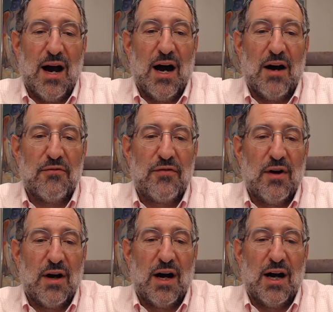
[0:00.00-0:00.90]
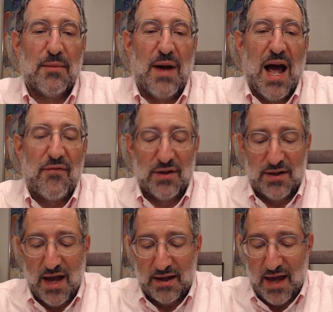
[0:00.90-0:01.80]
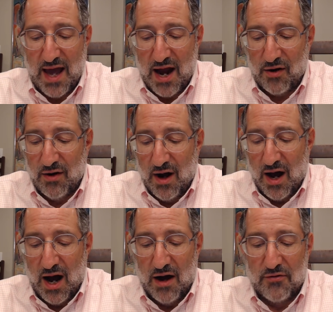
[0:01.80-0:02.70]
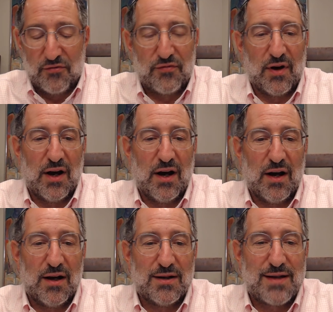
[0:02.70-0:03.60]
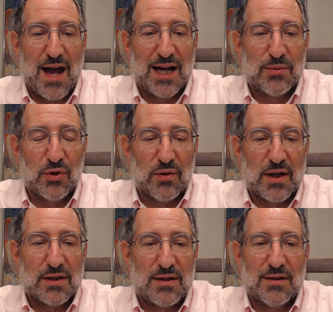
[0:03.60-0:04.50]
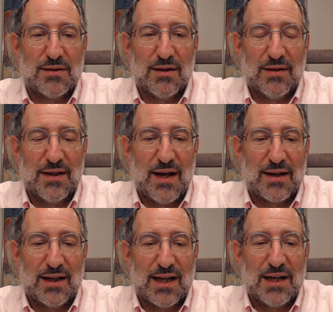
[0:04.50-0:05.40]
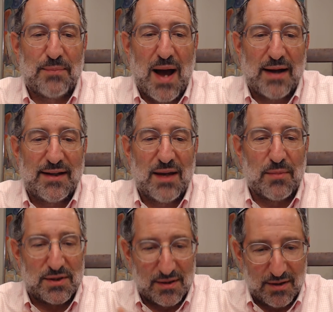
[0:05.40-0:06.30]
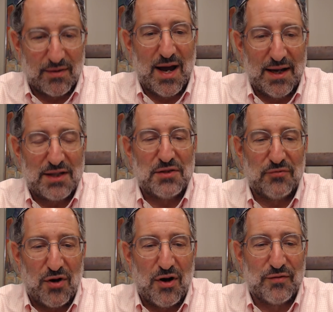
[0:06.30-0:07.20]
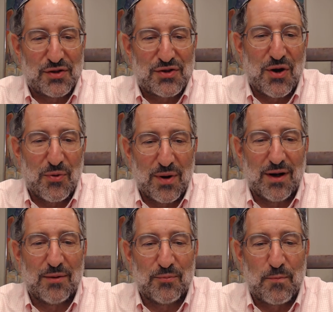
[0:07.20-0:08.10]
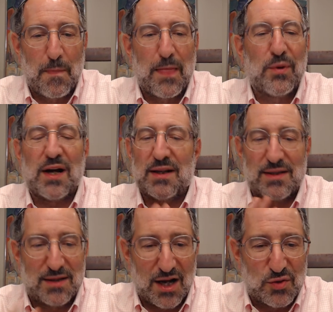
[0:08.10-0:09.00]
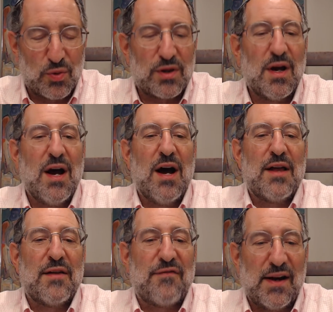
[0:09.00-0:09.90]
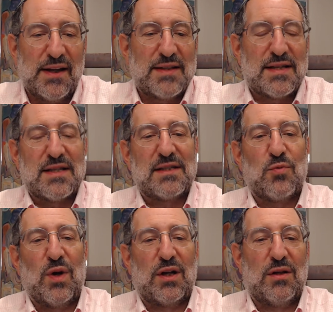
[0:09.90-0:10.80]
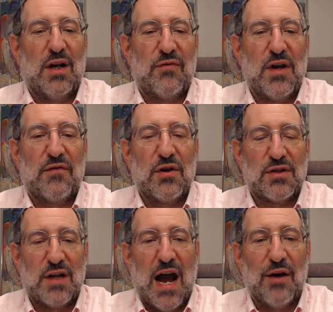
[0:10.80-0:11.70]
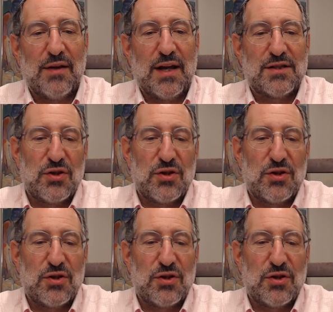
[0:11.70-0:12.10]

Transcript: of having to take care of his animal until I can get it back to him. There are headaches involved. So we're not going to discuss the finances, if there's an outlay